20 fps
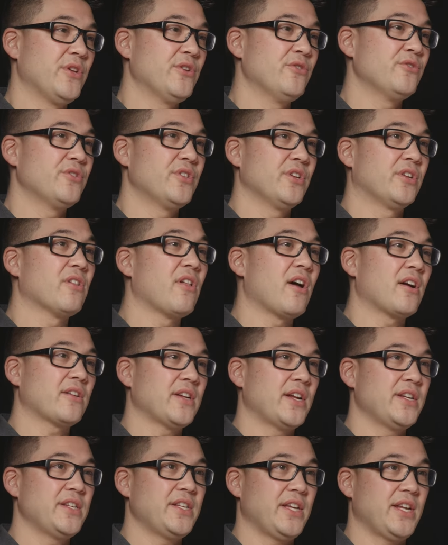use the Glock
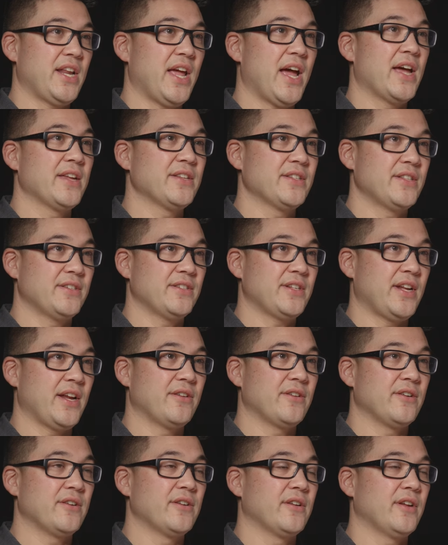19 as the
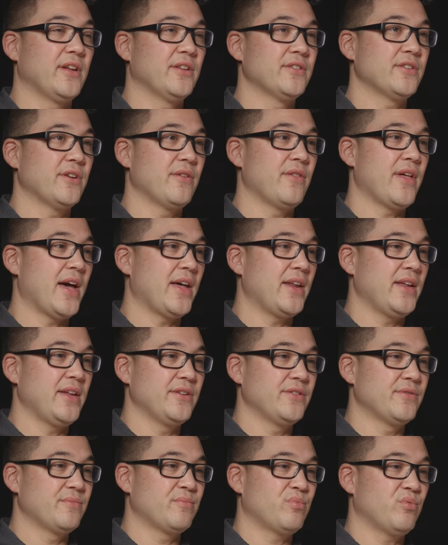standard. And so that
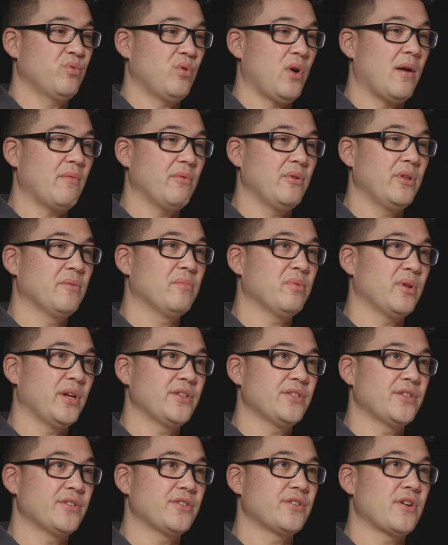is probably the
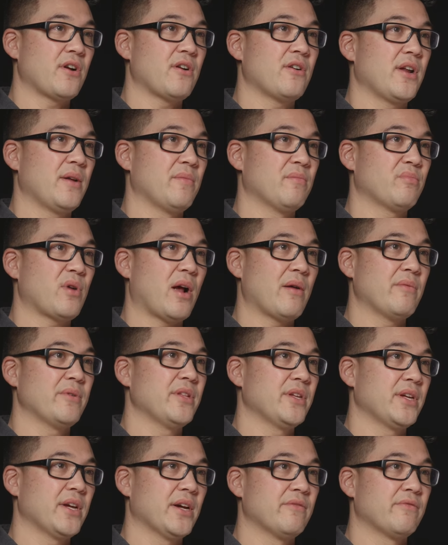place to start and probably
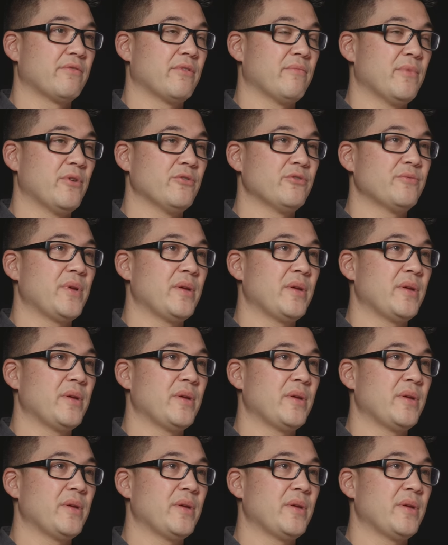the gun for most